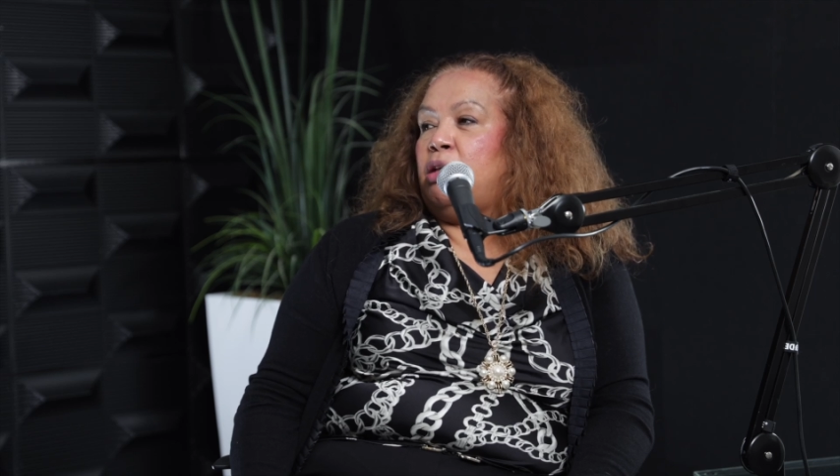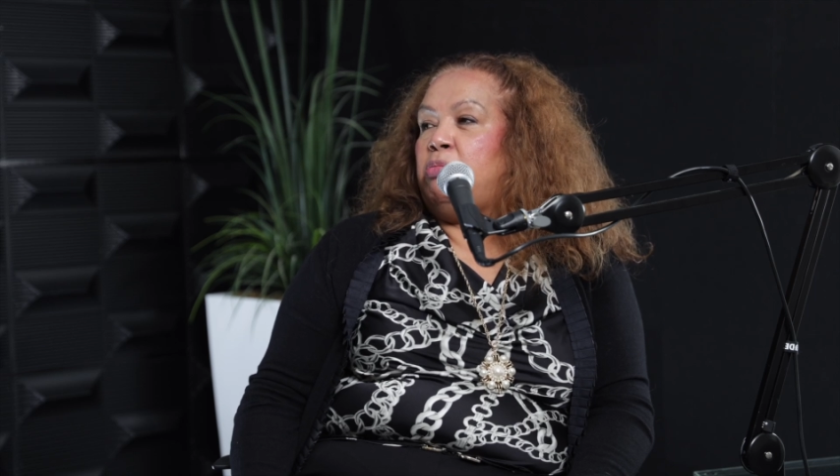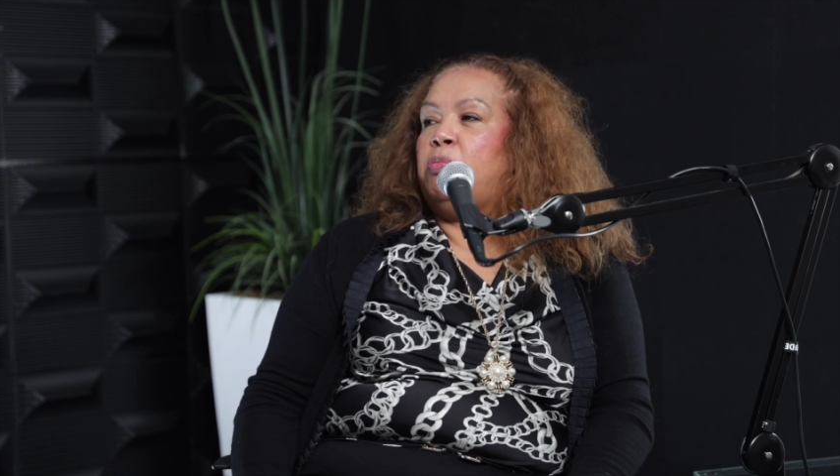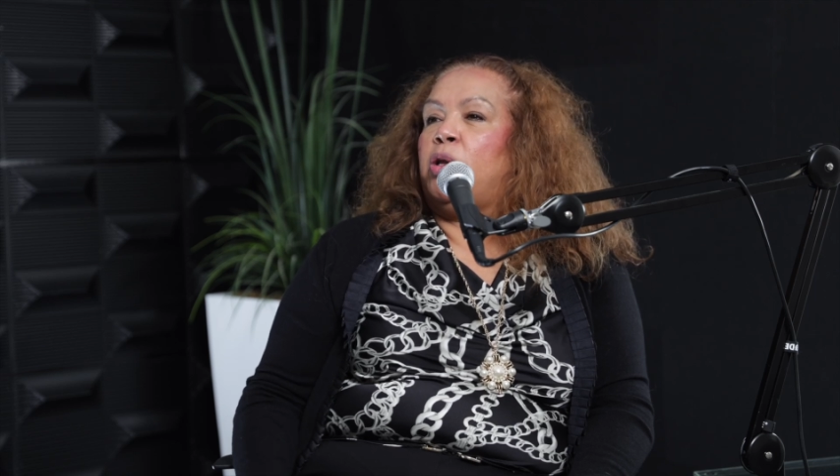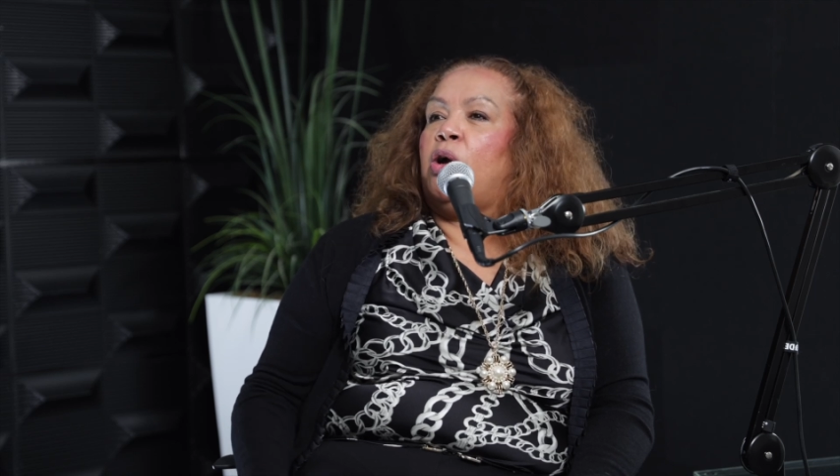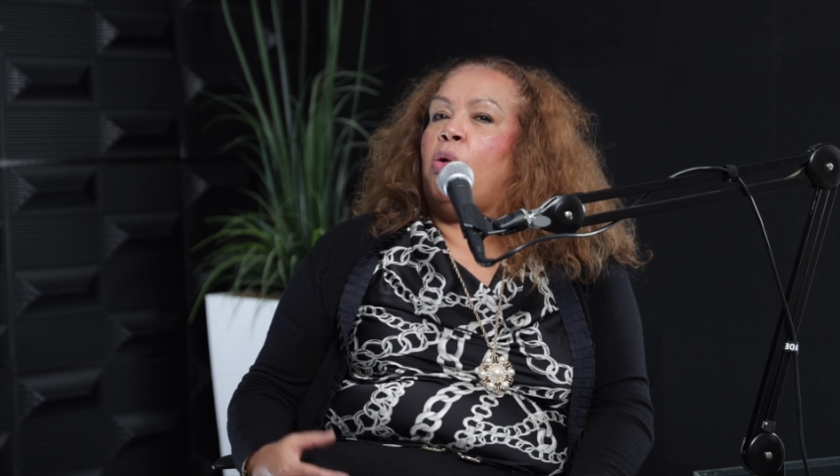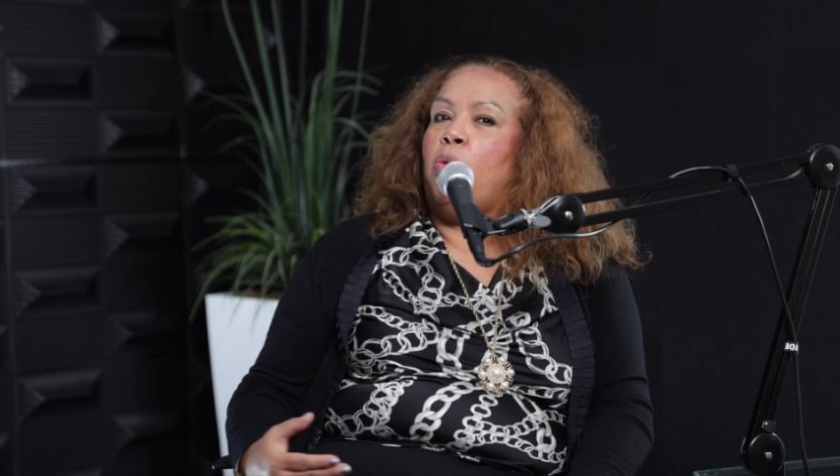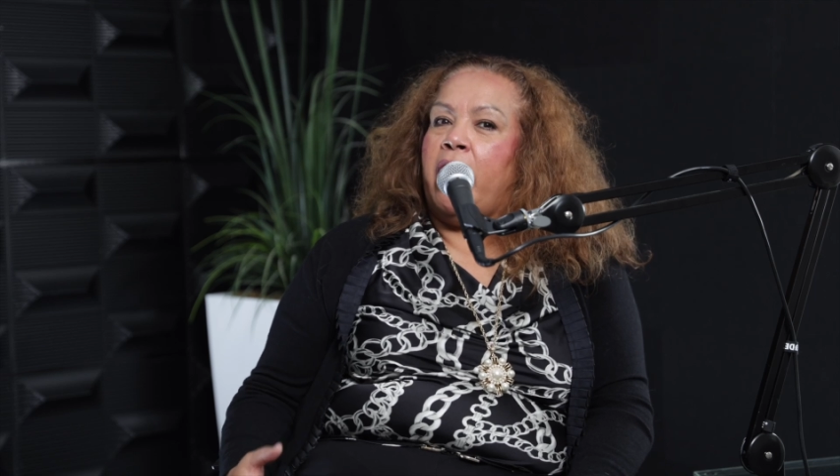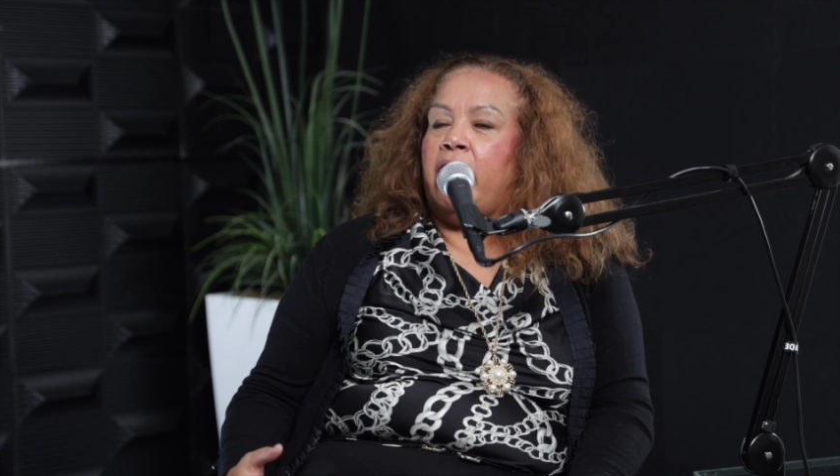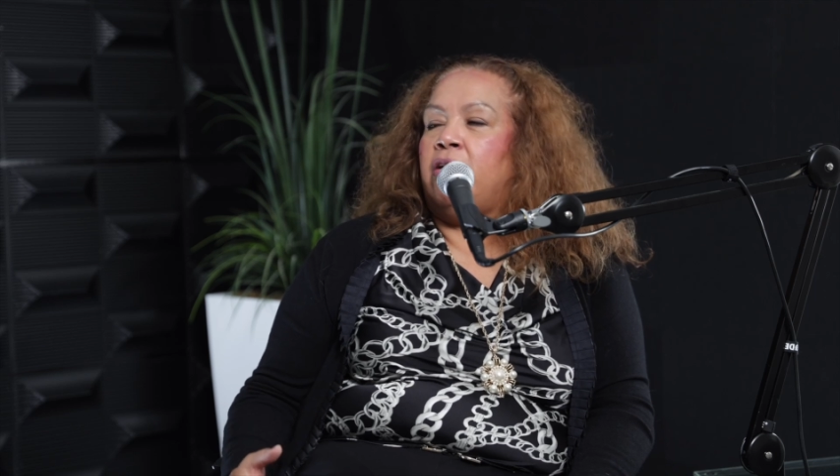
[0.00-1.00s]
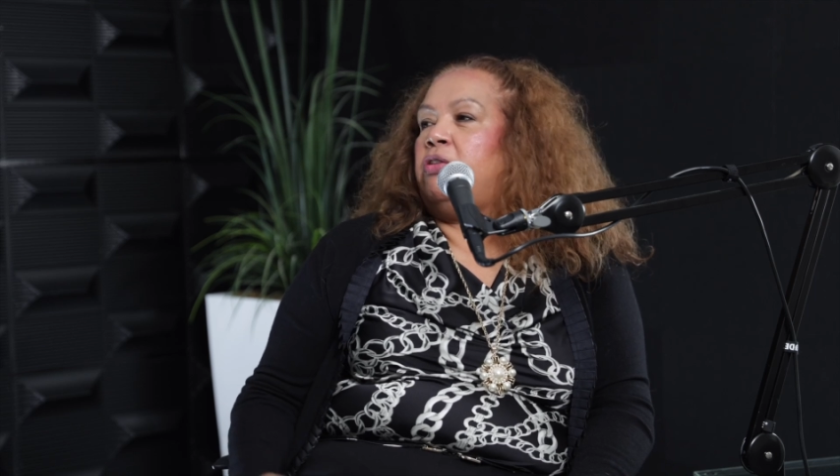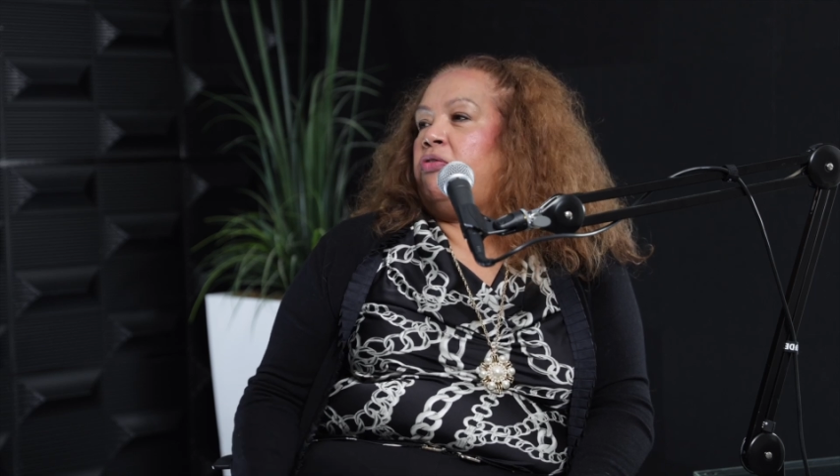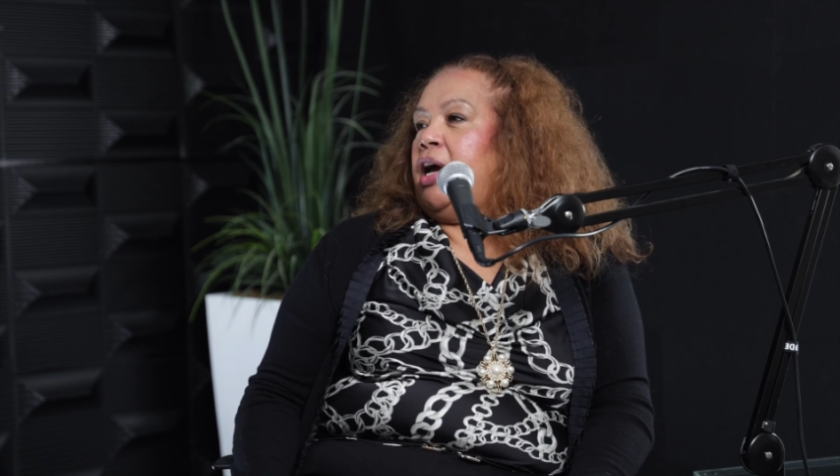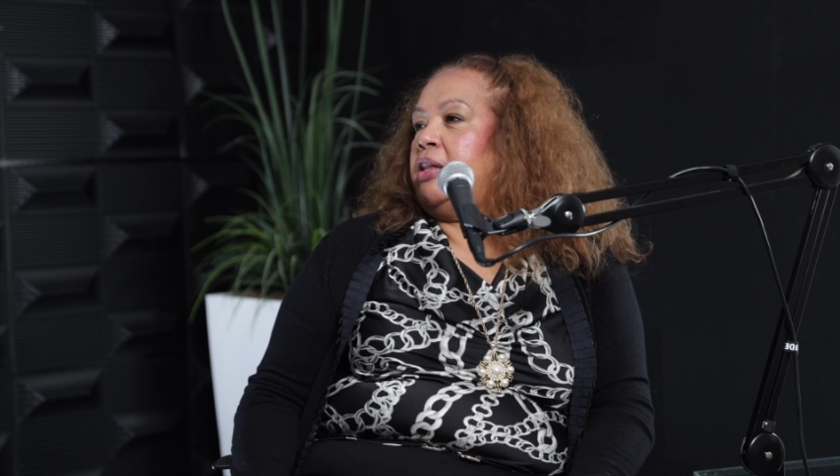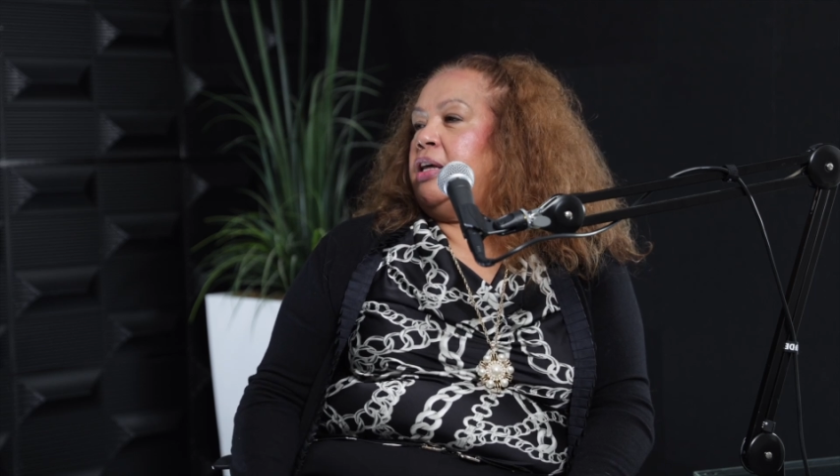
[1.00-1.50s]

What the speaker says: that people are aware of the fact